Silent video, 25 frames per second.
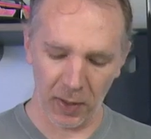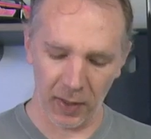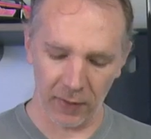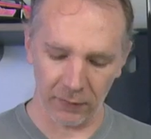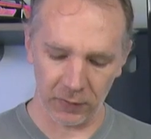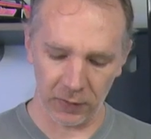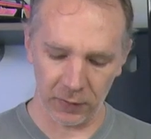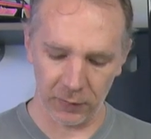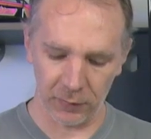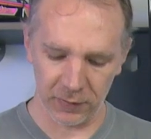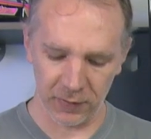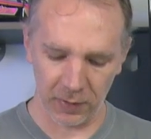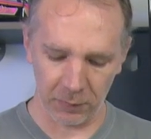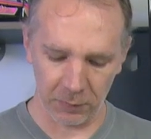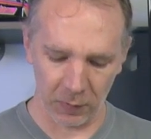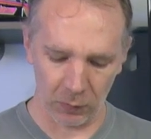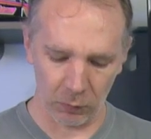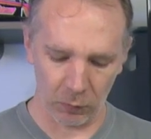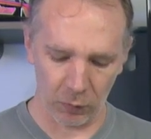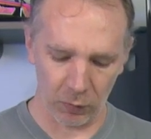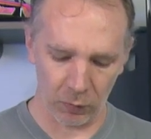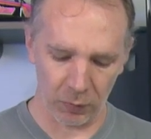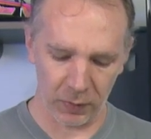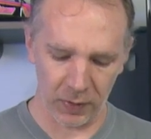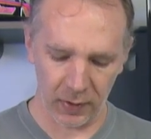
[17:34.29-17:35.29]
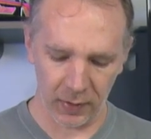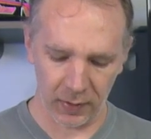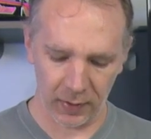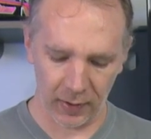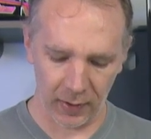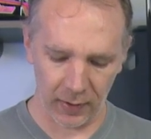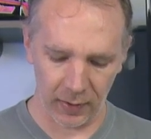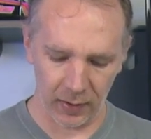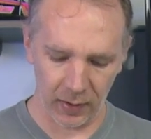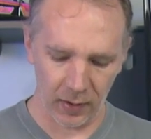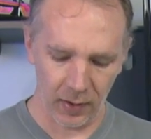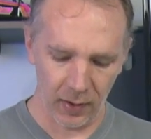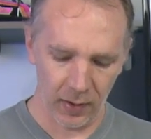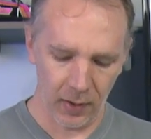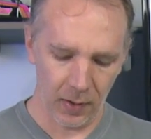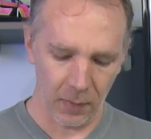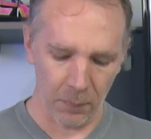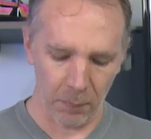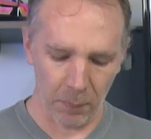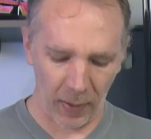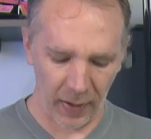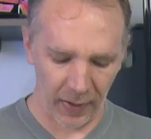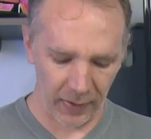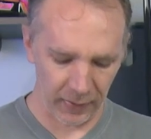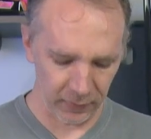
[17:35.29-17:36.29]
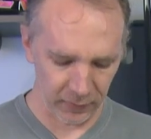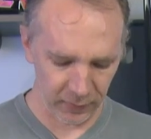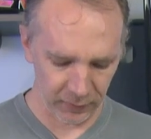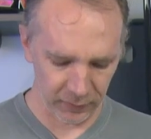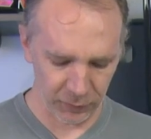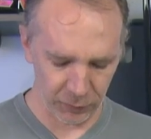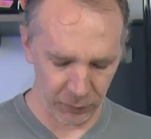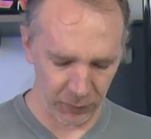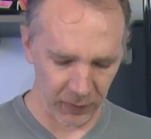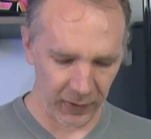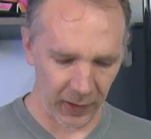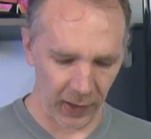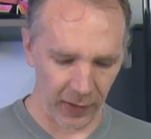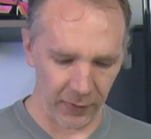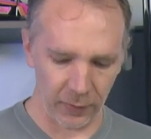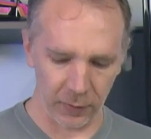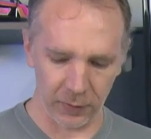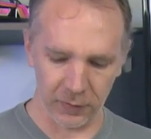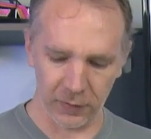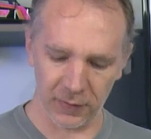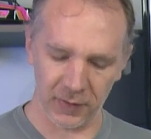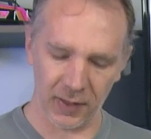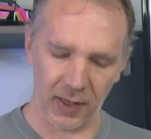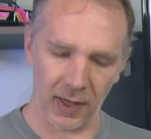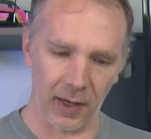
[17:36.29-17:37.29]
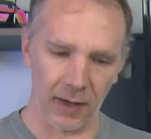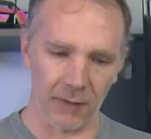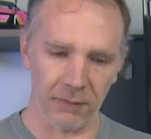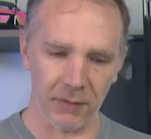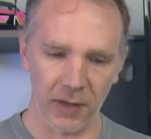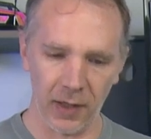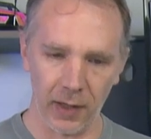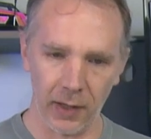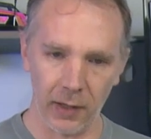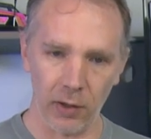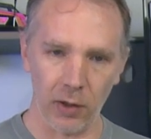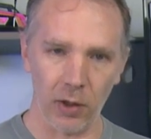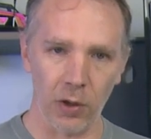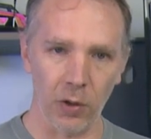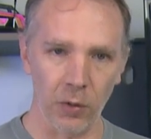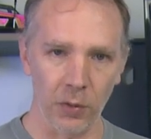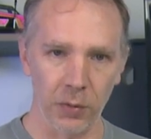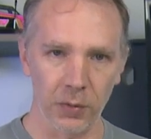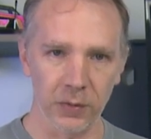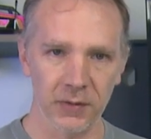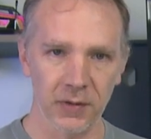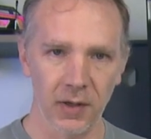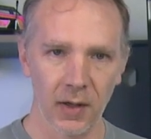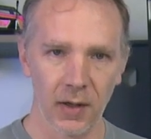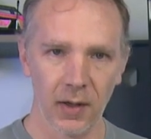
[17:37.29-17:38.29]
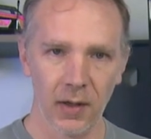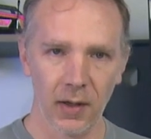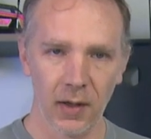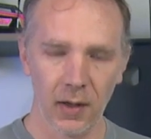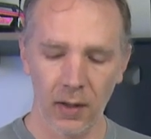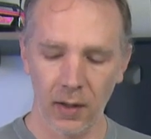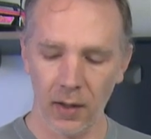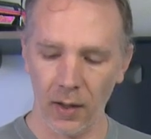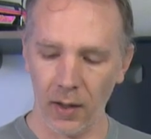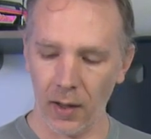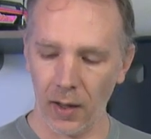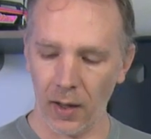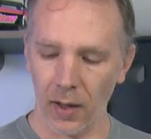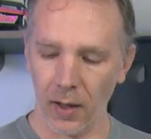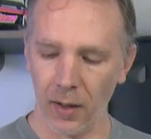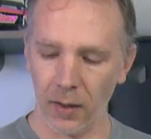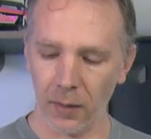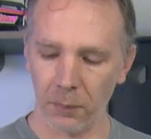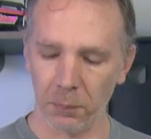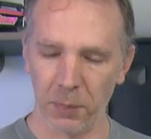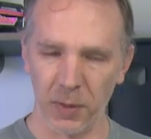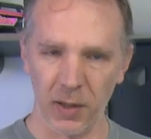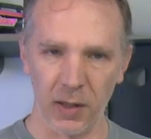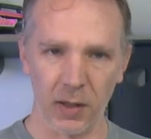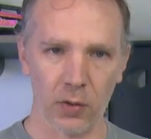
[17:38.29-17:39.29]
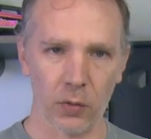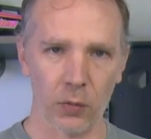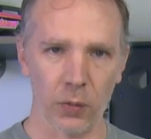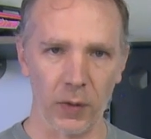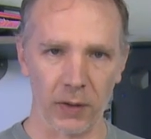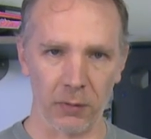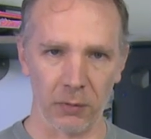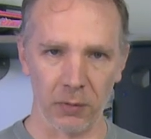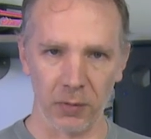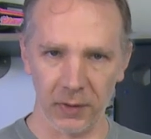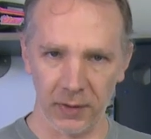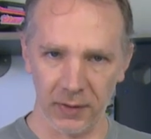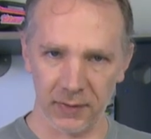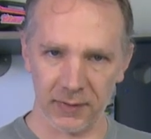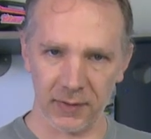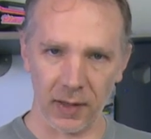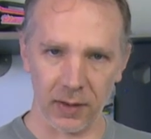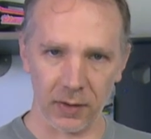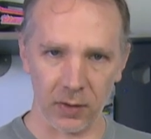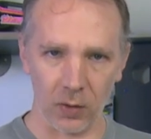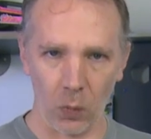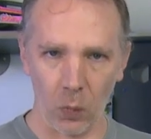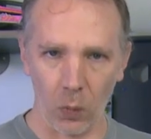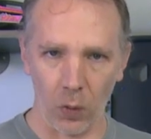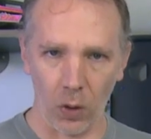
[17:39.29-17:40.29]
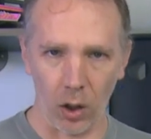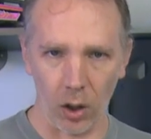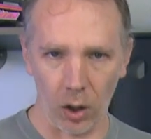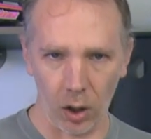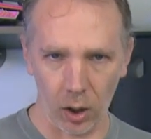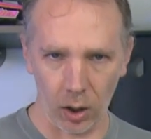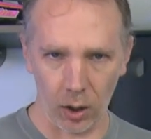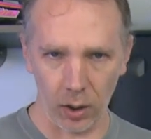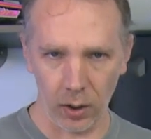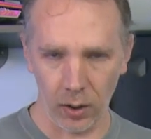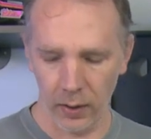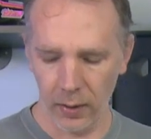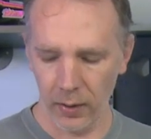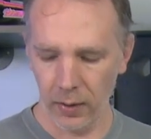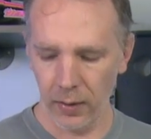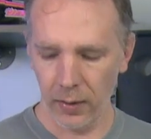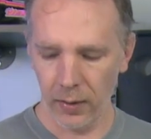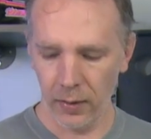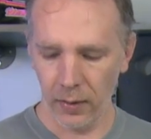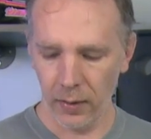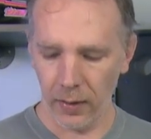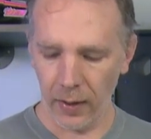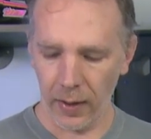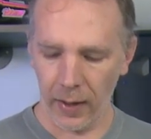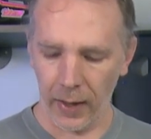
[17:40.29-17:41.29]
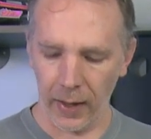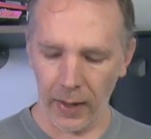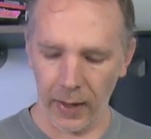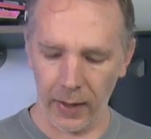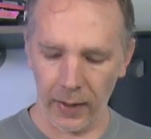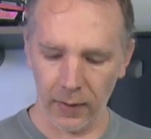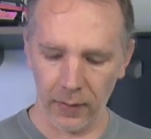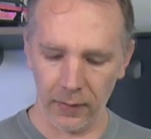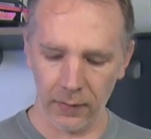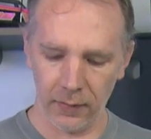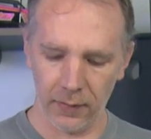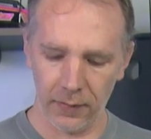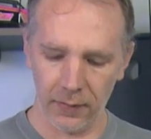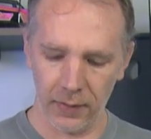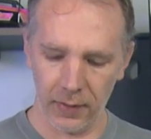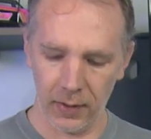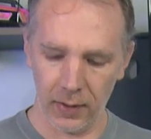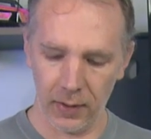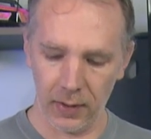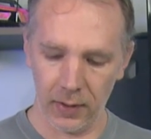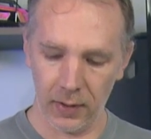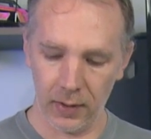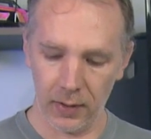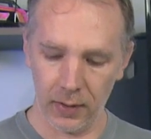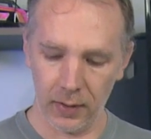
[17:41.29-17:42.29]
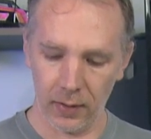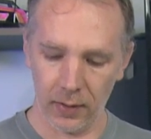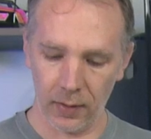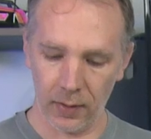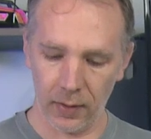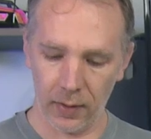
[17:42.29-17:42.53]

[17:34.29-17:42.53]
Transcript: have to do something where we kind of bind the two together and just have the air hose be quick release at the wall, and the